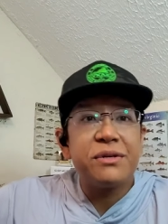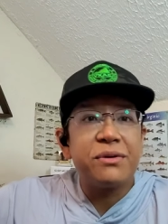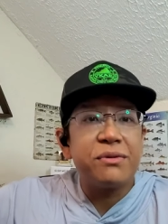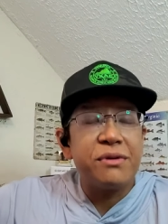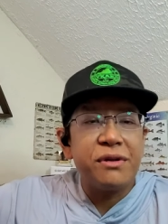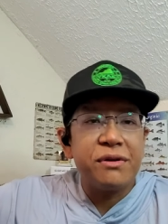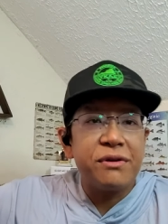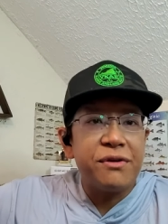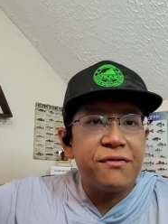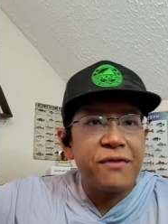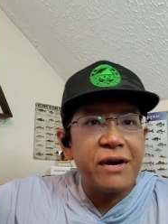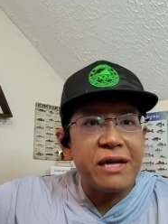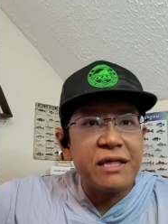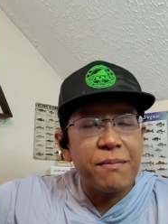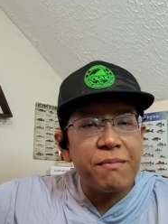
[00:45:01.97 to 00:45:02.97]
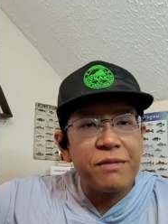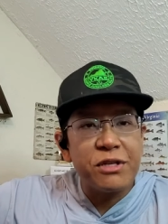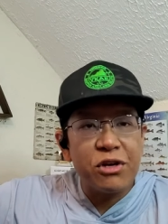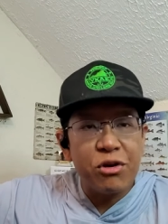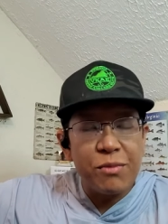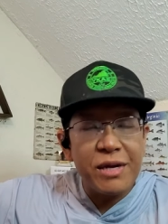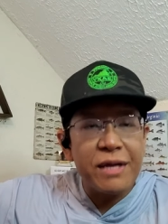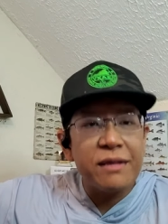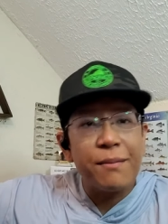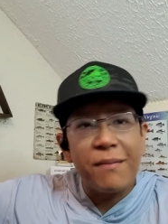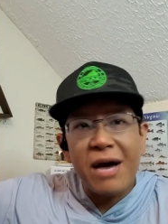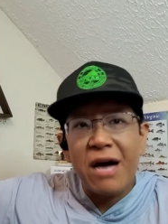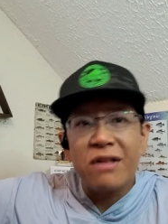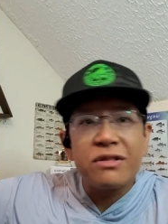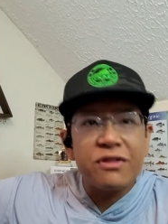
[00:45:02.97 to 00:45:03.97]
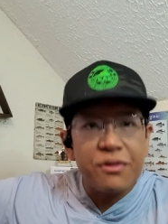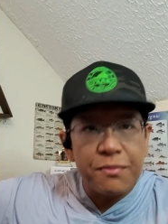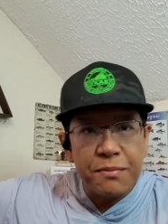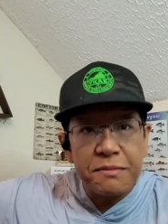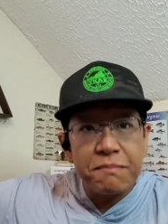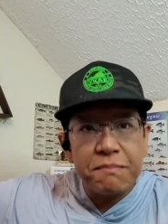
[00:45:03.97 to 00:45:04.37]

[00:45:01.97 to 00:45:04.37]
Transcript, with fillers: So, you know, you've got the Potomac, the mouth of